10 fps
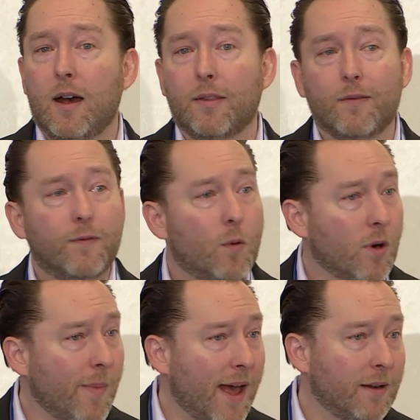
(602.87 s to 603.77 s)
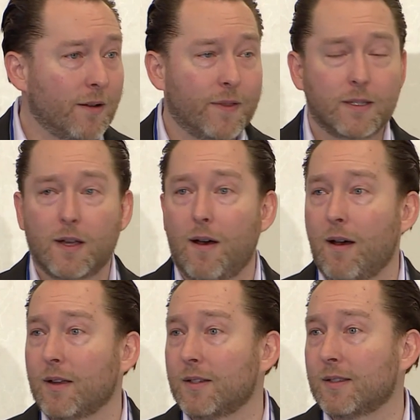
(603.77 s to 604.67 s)
the format of the
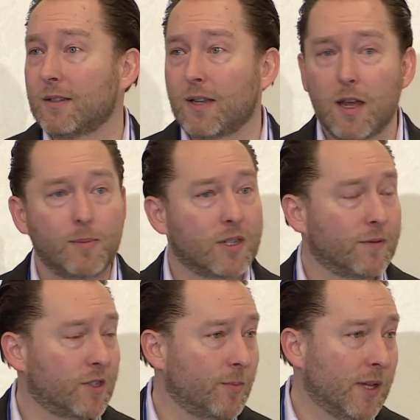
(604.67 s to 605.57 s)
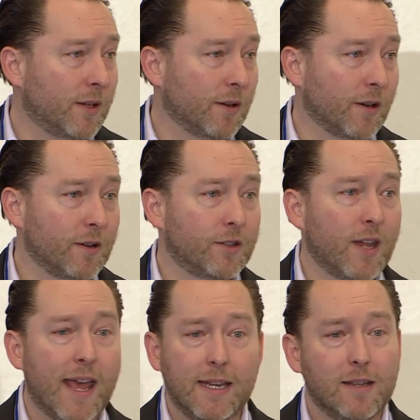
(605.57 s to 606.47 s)
talks, the types of speakers,
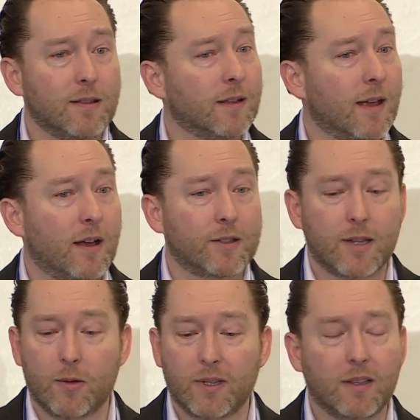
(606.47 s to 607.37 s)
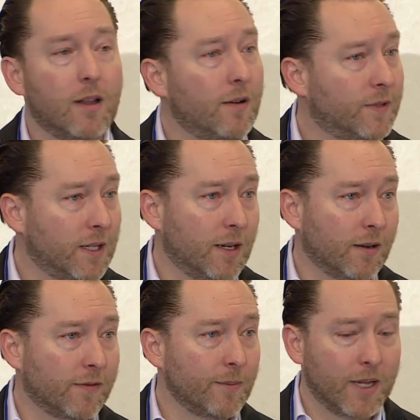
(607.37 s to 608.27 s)
anything else, I would love to hear
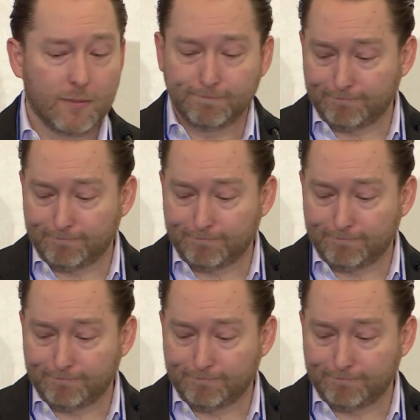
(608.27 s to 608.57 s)
from you.